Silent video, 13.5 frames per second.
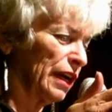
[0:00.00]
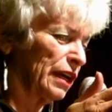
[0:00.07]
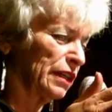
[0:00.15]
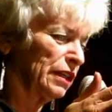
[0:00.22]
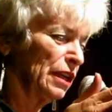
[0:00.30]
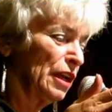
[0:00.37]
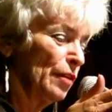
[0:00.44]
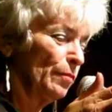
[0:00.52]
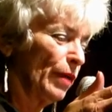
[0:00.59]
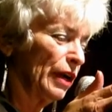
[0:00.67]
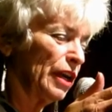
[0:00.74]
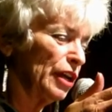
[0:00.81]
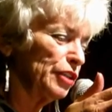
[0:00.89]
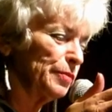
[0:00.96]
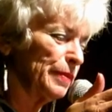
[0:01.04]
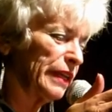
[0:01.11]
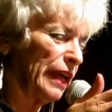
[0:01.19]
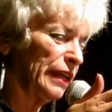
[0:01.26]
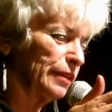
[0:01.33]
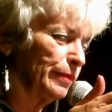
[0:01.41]
and my husband
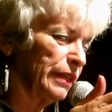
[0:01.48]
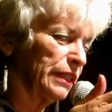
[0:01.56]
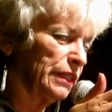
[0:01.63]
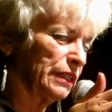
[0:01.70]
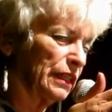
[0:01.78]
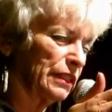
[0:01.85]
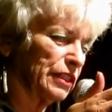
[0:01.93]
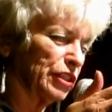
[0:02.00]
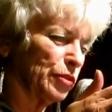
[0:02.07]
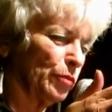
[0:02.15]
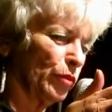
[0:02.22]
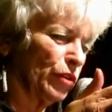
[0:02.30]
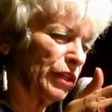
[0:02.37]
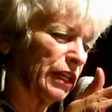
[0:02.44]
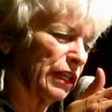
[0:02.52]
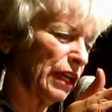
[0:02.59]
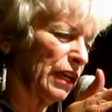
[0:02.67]
had a meeting there this morning,